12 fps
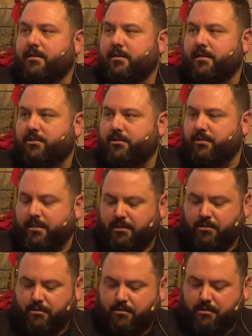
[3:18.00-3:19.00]
it should
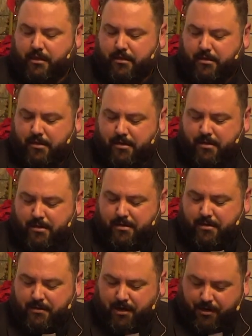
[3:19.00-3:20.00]
teach us that
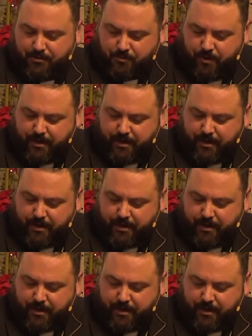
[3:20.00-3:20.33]
God's